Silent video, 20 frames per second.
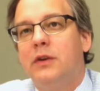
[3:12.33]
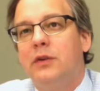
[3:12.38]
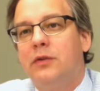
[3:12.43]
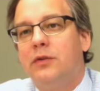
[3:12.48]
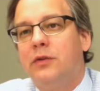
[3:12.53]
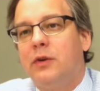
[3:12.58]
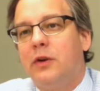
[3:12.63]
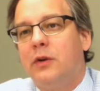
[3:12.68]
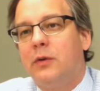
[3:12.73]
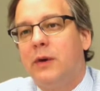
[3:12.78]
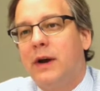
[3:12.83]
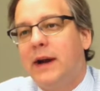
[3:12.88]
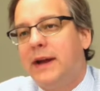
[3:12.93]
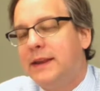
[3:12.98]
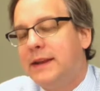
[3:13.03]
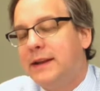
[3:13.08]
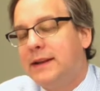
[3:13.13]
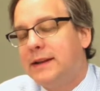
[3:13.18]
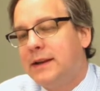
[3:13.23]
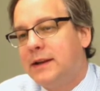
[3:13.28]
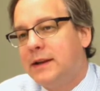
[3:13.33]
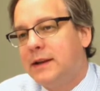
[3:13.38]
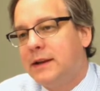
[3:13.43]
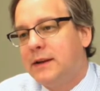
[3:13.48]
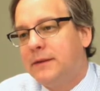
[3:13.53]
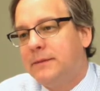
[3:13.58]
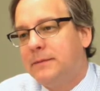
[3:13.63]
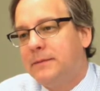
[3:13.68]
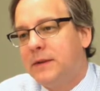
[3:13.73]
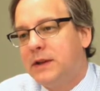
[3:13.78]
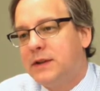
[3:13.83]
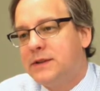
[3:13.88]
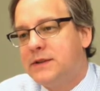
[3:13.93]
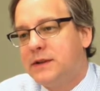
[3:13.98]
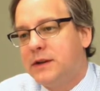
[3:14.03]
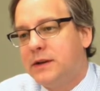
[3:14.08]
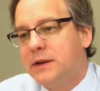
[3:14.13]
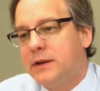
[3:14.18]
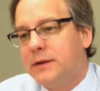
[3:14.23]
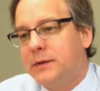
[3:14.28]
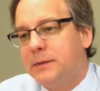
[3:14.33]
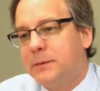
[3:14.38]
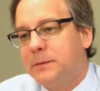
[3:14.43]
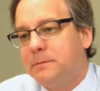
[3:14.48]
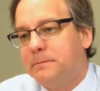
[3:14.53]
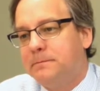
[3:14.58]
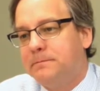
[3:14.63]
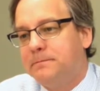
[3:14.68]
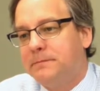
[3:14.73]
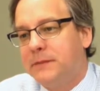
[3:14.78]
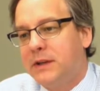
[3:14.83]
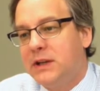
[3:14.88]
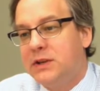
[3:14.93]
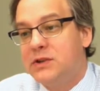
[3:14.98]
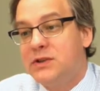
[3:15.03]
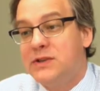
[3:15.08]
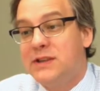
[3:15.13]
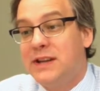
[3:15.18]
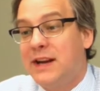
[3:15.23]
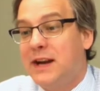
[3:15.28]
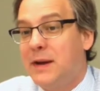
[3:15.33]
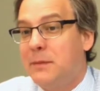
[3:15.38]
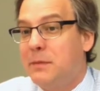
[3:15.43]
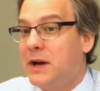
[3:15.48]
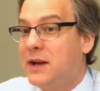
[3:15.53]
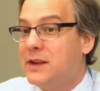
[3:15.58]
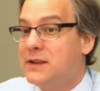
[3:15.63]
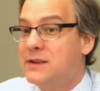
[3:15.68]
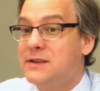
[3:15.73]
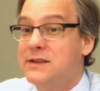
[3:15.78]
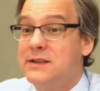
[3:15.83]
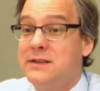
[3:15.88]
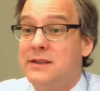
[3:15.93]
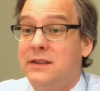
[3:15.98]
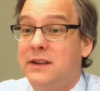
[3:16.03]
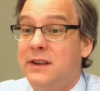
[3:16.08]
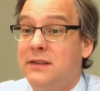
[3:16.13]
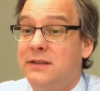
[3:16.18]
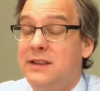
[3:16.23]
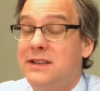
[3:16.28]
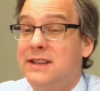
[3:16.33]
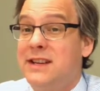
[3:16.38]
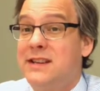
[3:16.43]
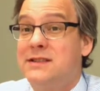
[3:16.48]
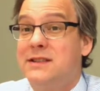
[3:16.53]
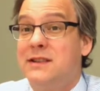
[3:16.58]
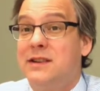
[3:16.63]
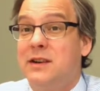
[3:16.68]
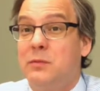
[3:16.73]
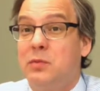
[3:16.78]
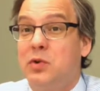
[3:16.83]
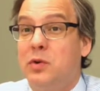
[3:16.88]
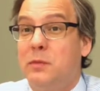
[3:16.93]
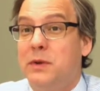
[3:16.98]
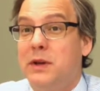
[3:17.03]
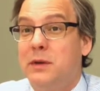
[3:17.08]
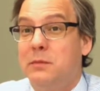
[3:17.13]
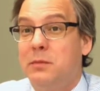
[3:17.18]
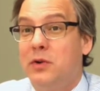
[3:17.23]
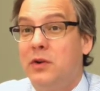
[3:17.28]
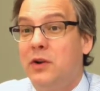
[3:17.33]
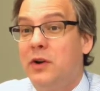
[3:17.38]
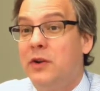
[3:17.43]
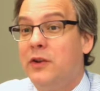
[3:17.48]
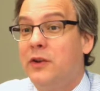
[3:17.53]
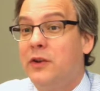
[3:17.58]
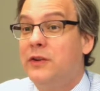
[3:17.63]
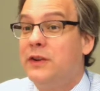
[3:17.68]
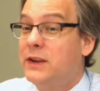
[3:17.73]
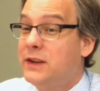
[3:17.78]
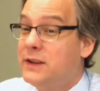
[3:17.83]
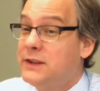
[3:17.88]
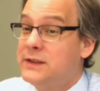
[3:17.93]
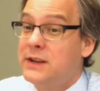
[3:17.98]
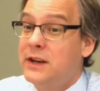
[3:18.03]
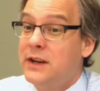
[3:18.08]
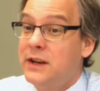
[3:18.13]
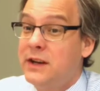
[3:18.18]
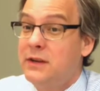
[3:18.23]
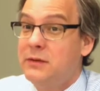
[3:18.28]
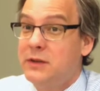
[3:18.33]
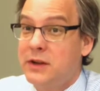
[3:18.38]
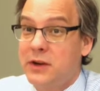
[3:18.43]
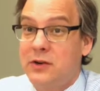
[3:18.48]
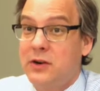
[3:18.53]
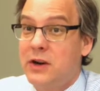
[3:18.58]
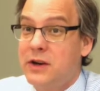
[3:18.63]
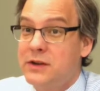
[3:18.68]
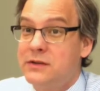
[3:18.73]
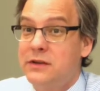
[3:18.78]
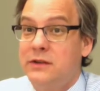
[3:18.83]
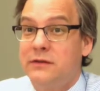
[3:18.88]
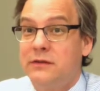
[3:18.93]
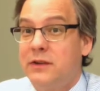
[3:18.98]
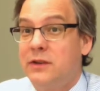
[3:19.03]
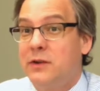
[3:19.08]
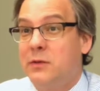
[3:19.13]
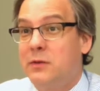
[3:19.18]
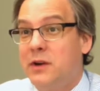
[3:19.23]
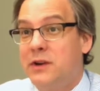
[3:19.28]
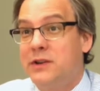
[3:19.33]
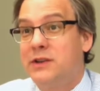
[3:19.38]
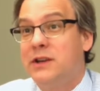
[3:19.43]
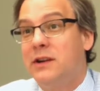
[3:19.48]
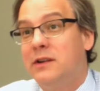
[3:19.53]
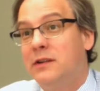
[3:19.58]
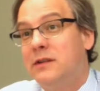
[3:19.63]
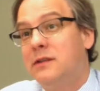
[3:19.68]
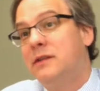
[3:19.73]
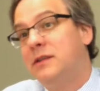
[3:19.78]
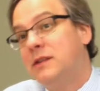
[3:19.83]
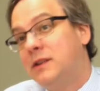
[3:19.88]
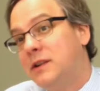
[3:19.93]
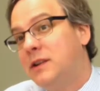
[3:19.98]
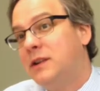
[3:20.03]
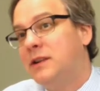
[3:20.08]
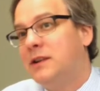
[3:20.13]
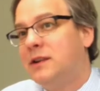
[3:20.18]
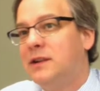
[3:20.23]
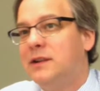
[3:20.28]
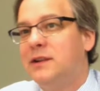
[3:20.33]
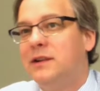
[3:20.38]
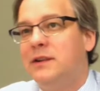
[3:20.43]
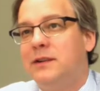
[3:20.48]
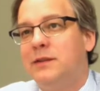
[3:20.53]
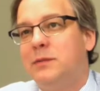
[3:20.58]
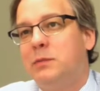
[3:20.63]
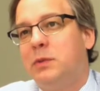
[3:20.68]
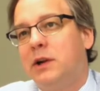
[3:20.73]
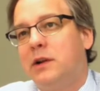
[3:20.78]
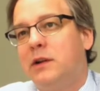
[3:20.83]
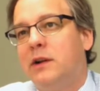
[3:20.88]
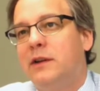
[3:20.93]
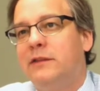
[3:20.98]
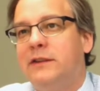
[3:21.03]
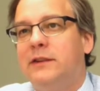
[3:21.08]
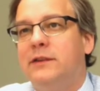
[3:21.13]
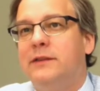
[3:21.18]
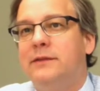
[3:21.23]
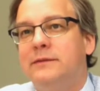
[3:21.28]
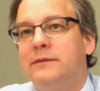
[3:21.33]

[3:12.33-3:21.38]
So I think that it's a interesting hypothesis. They'll have to test it on more people, although the design of the crossover and the washout is pretty clever.